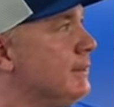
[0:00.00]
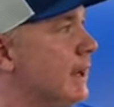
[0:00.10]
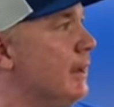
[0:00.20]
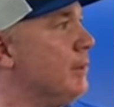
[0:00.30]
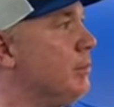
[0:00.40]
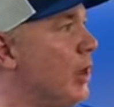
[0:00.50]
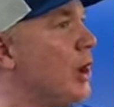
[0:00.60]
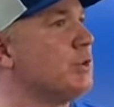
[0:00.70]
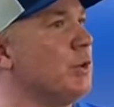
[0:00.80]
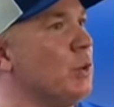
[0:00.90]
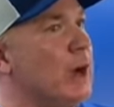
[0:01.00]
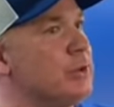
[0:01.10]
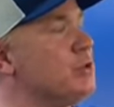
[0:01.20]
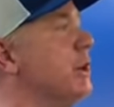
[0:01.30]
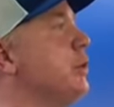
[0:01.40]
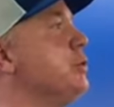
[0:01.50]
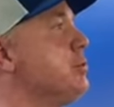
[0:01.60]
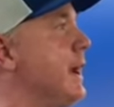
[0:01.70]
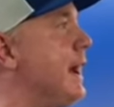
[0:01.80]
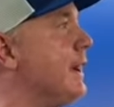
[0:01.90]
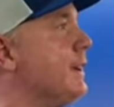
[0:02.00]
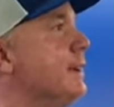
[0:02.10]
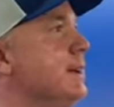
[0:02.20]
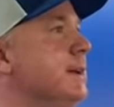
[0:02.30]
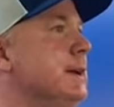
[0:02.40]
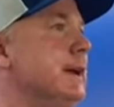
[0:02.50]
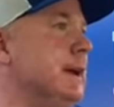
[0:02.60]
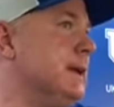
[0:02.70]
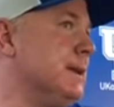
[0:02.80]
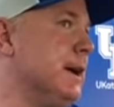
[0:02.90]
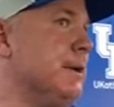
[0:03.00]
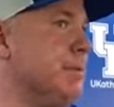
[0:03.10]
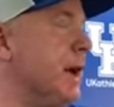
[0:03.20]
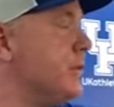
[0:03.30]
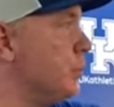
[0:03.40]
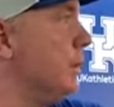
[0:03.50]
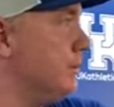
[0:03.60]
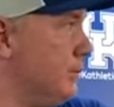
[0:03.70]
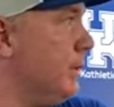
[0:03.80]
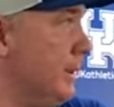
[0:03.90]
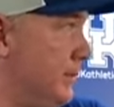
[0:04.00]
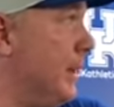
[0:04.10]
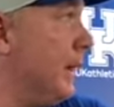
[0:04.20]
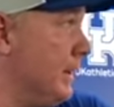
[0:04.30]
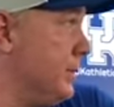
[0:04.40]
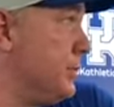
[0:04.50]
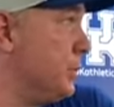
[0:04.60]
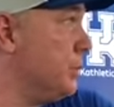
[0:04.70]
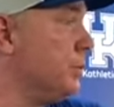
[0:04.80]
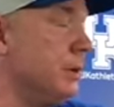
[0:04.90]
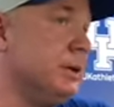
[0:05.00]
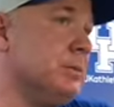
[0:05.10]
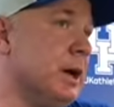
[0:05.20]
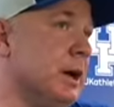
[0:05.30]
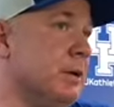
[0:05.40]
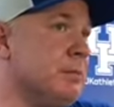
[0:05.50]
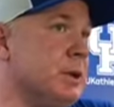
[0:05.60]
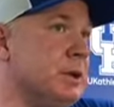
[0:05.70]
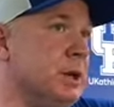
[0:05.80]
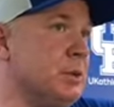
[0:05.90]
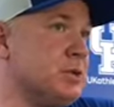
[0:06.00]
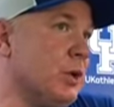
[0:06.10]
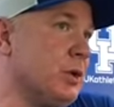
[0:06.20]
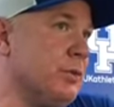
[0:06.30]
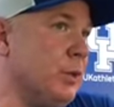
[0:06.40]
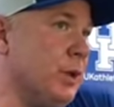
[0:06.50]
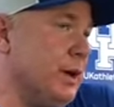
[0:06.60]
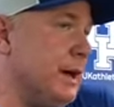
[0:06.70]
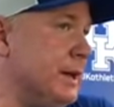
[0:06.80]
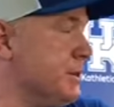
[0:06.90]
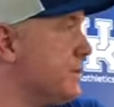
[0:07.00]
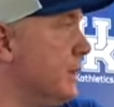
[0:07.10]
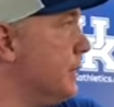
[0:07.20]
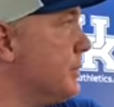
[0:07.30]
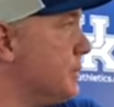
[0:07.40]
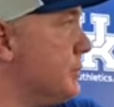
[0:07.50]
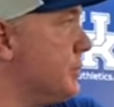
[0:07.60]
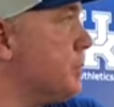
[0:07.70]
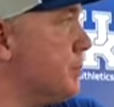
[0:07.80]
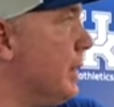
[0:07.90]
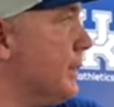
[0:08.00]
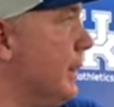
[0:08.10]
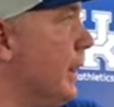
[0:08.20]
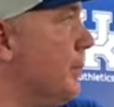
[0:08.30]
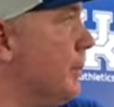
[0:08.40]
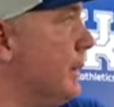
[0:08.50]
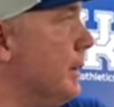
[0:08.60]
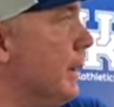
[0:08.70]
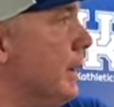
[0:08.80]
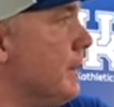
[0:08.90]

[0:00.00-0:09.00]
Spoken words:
kind of blocks for a while, trickles back, and that's what he fell into. And he was looking for it, had instincts, and just picked it up and